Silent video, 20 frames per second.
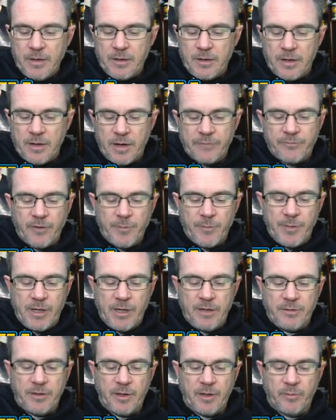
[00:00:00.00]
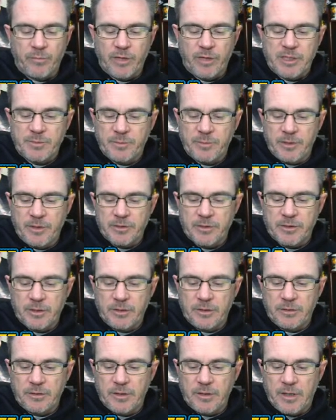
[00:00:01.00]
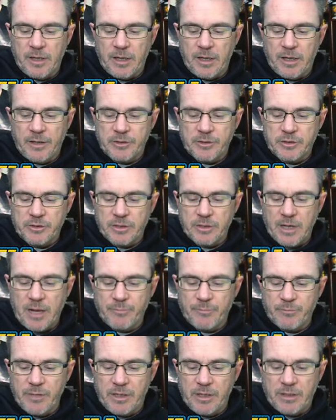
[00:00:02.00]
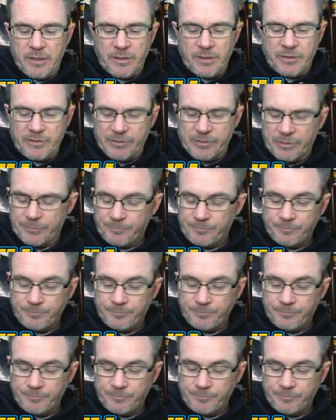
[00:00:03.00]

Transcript: not farming anything in Brickspedition uh, shop because